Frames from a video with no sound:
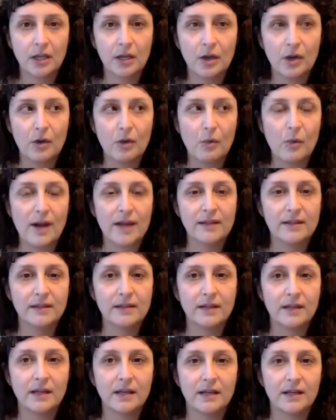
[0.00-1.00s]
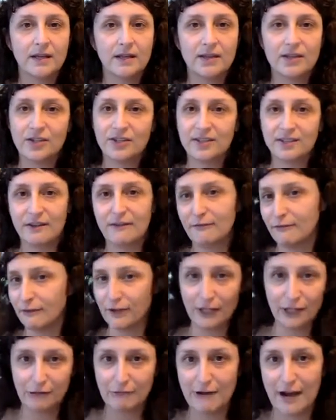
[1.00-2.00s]
when there's
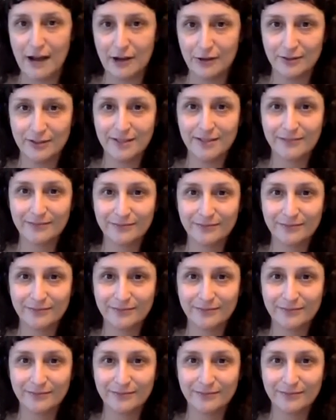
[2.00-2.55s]
suffering around,